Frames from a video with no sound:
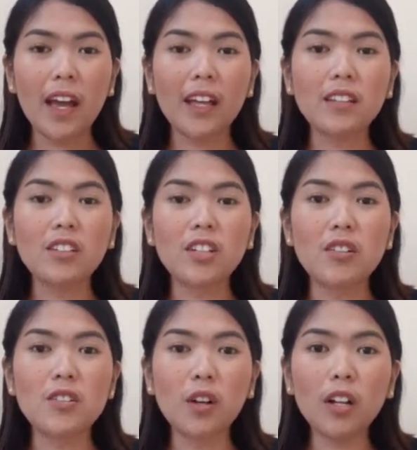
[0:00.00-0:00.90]
And on the
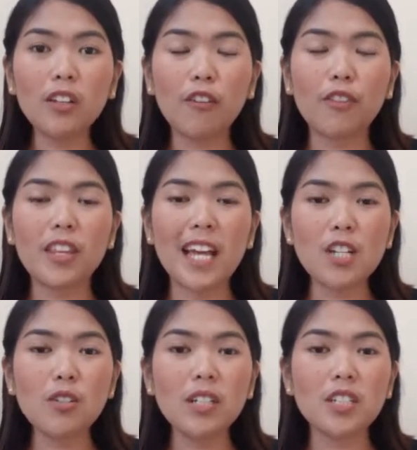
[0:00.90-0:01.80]
result of the
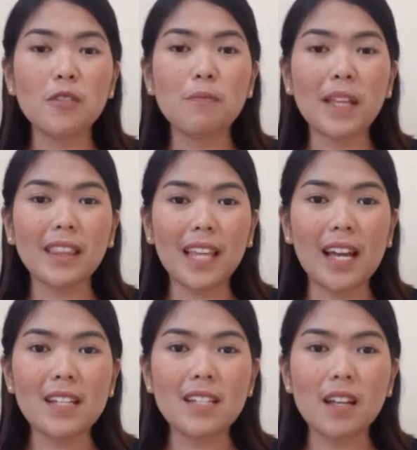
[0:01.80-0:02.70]
National Achievement
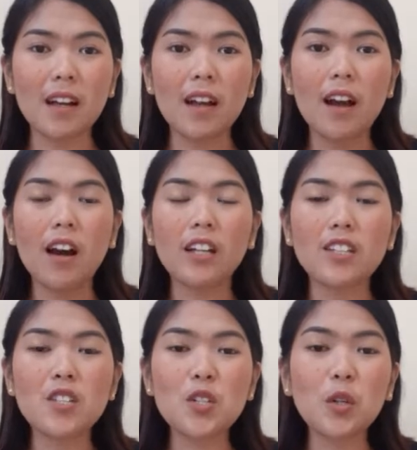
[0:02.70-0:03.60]
Test on
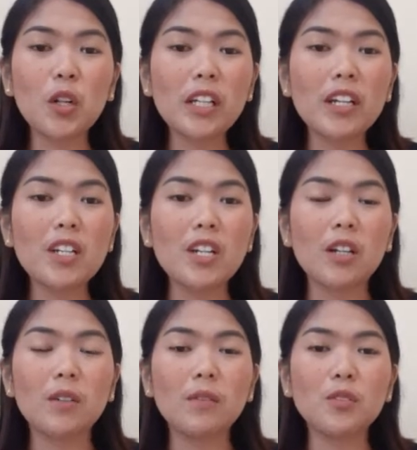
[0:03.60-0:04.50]
the school year
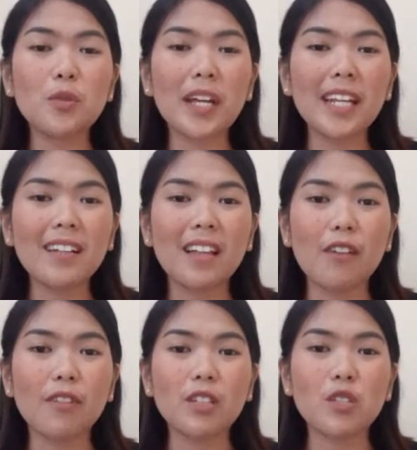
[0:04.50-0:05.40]

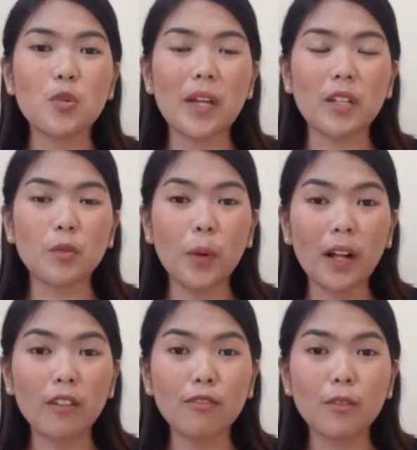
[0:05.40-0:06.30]
2011 to
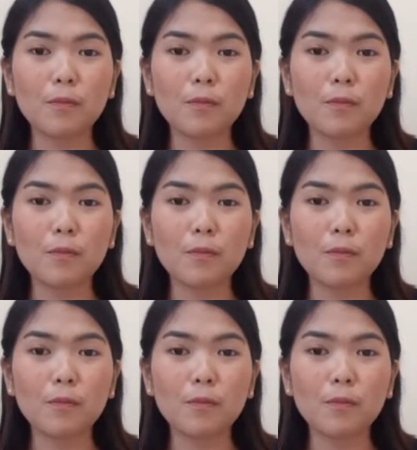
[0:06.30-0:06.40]
2012,